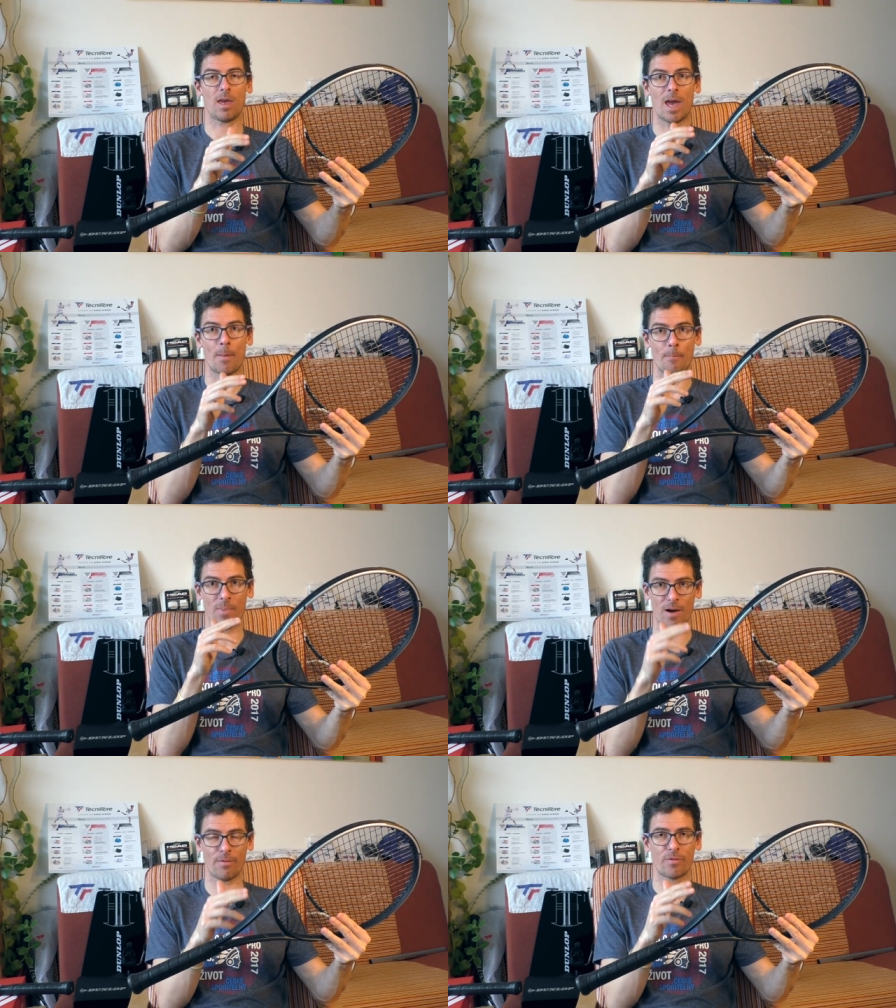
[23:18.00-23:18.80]

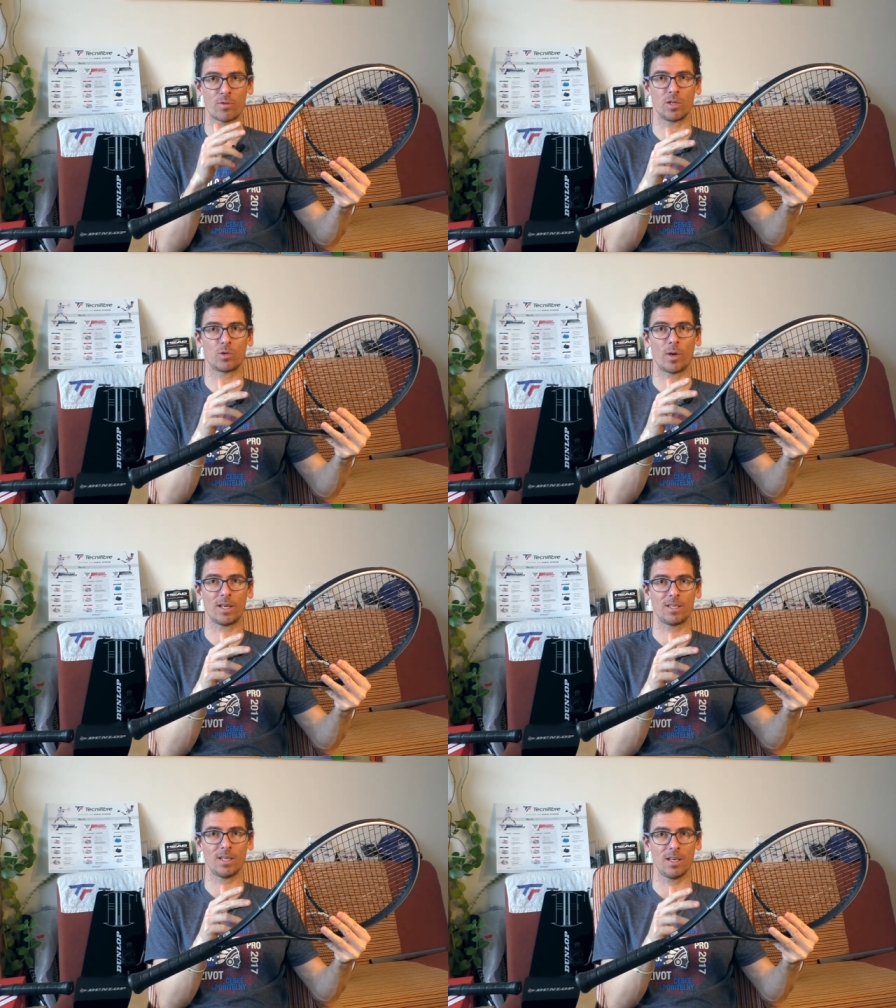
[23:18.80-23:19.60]
above
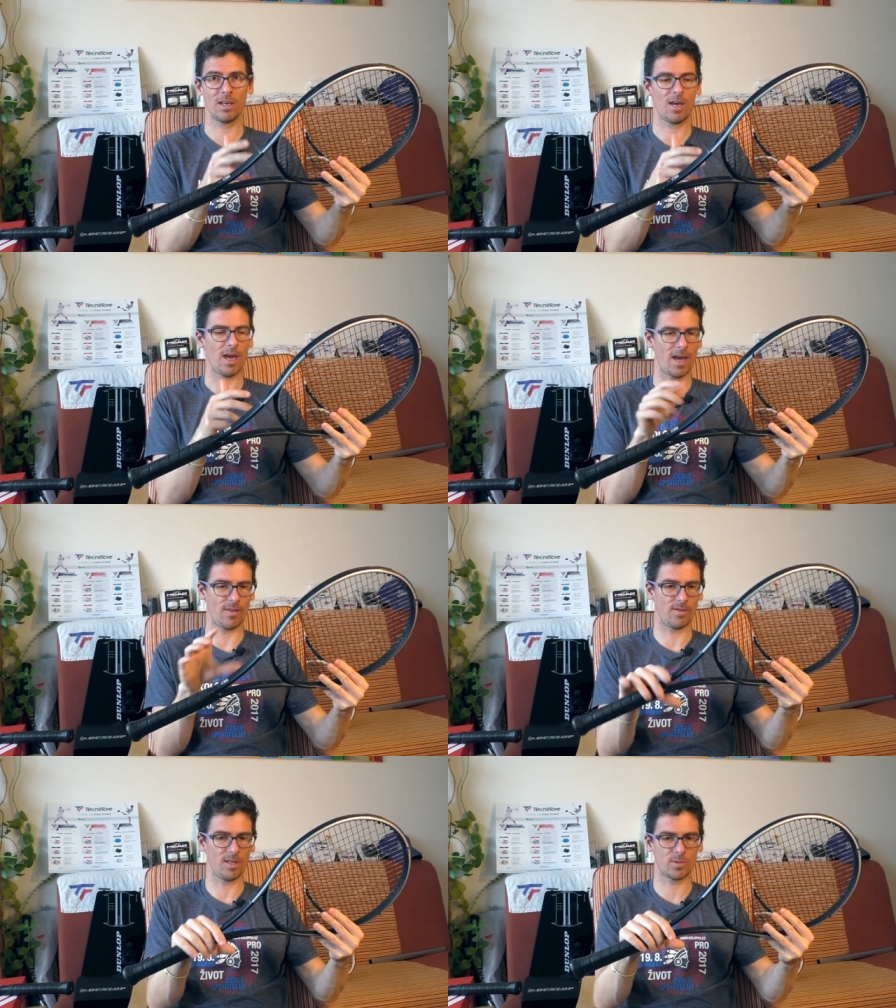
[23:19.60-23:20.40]
320
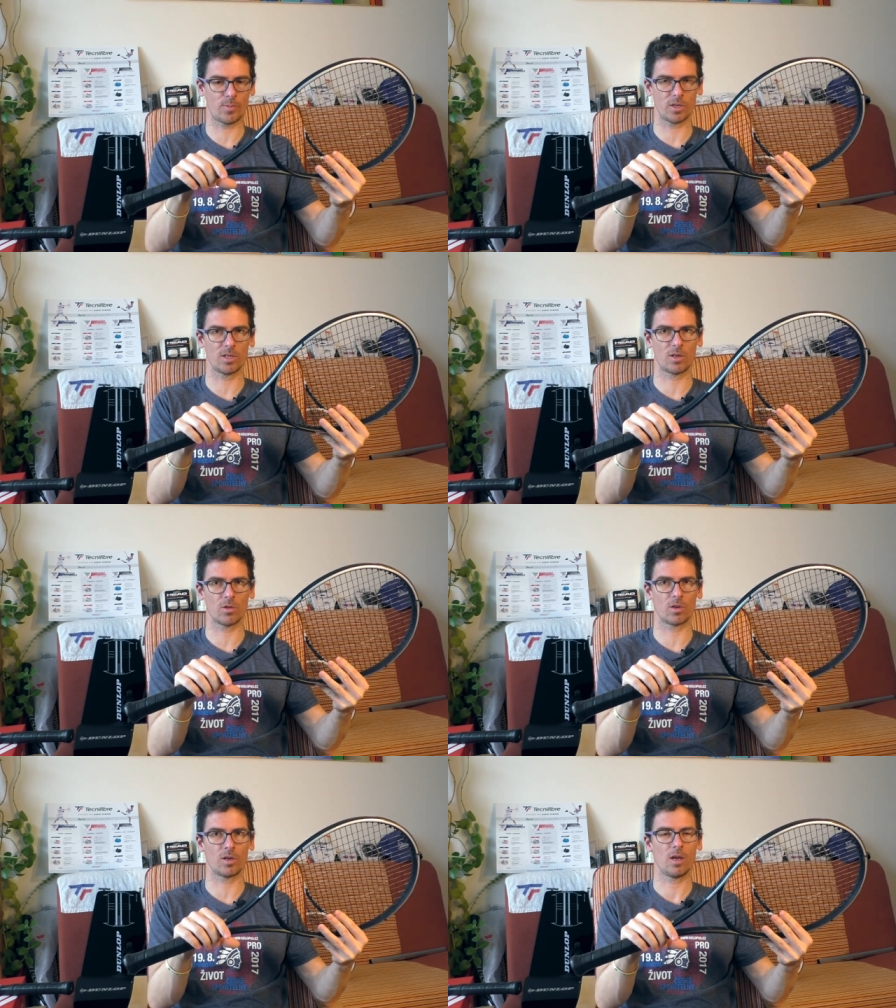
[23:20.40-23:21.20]
and this
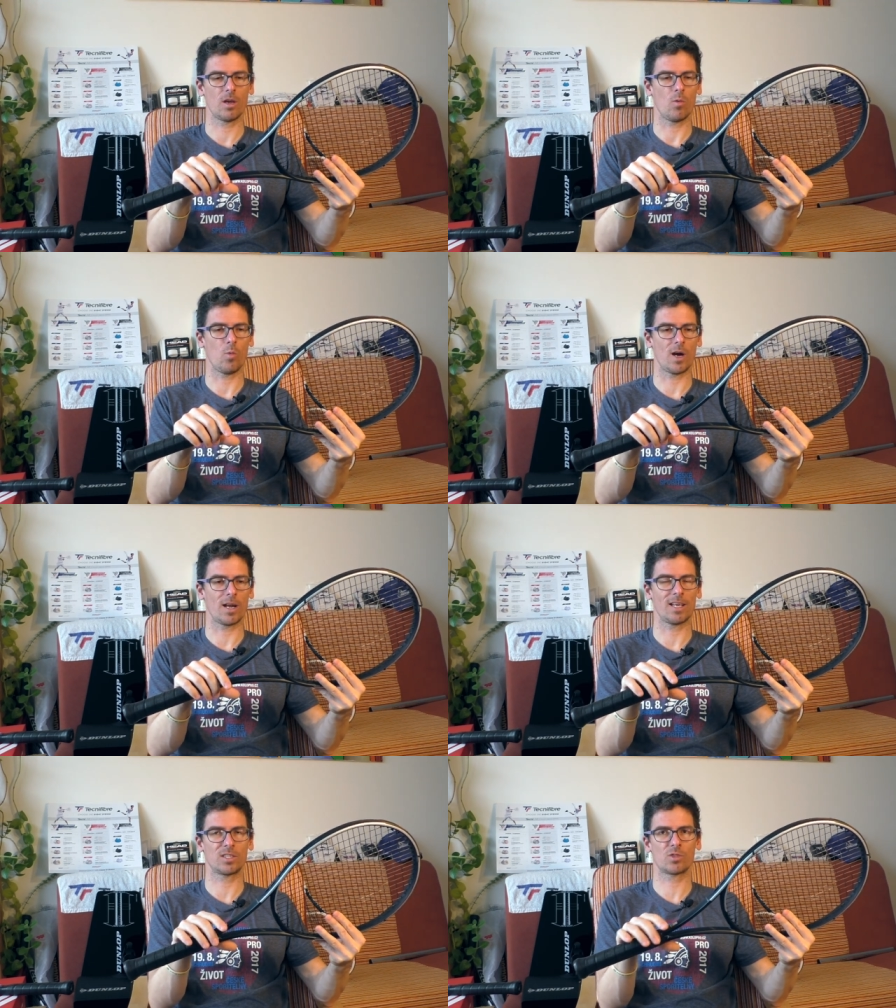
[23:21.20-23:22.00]
particular one
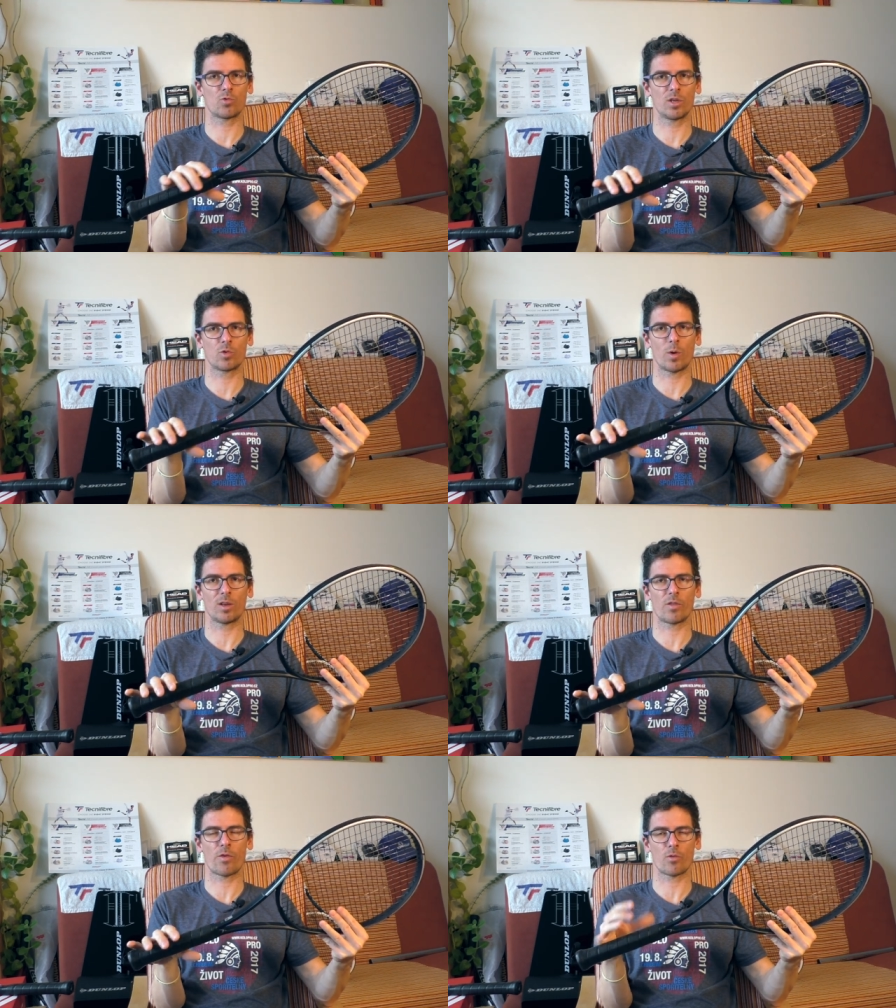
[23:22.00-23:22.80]
has
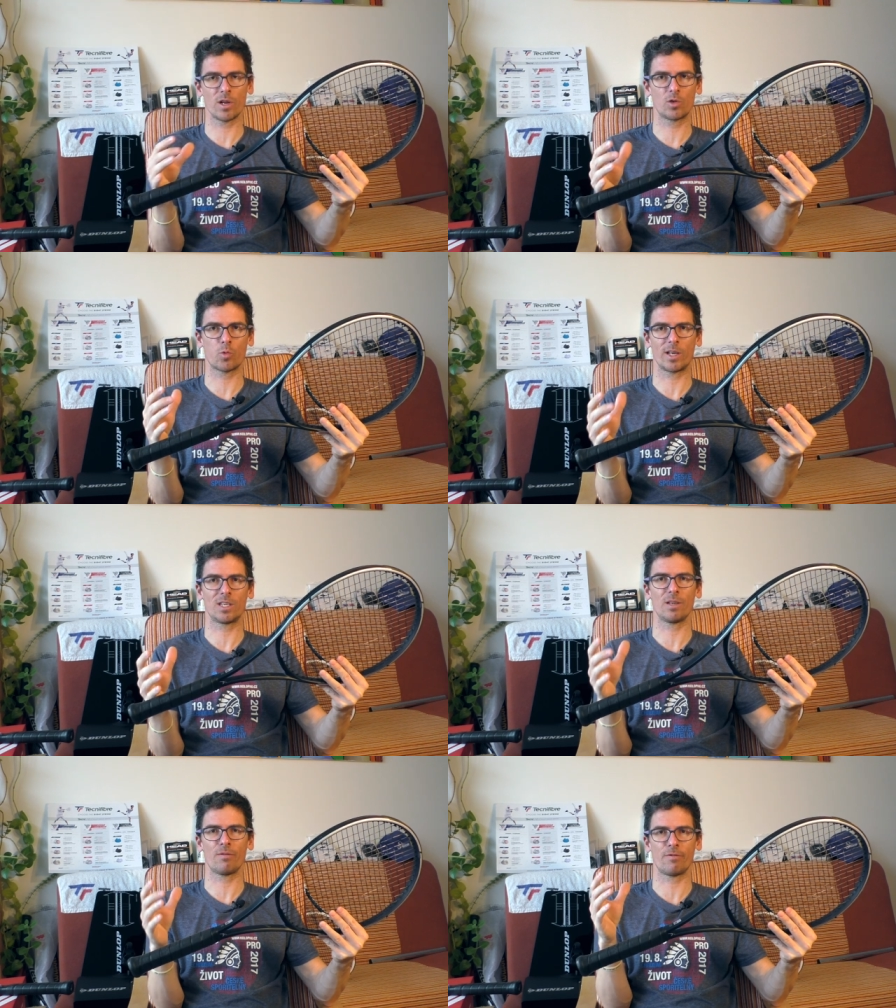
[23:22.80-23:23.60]

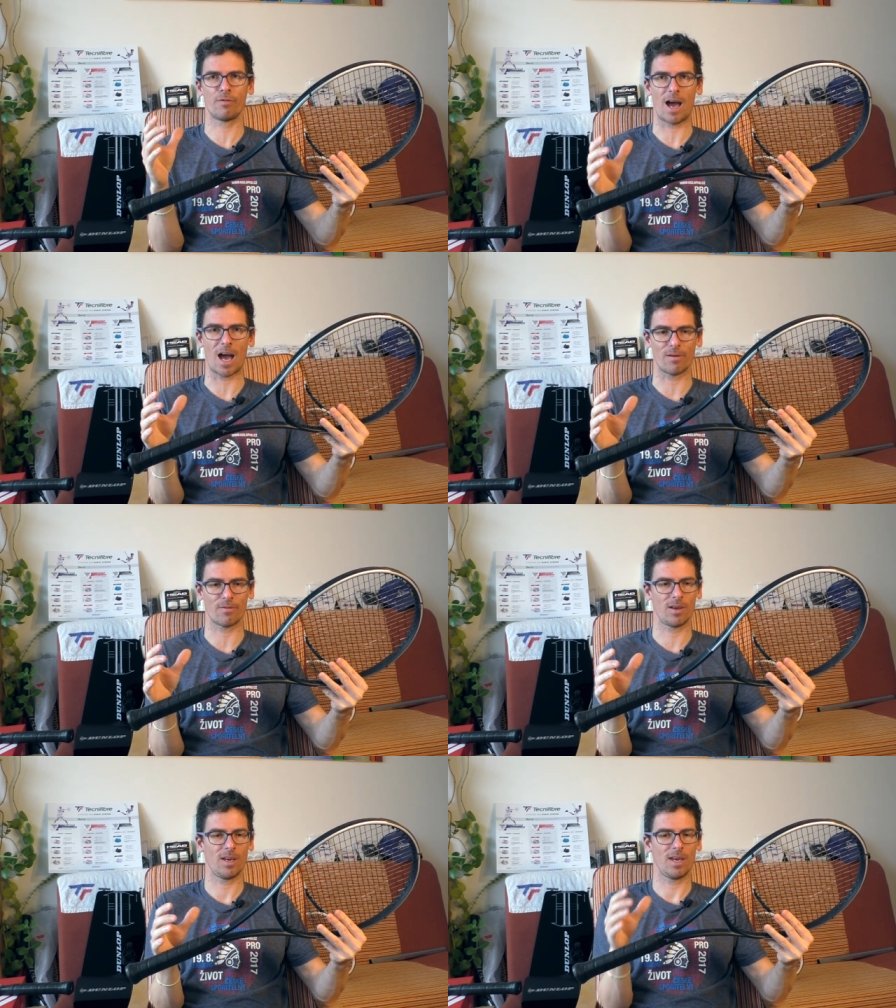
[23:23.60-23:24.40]
325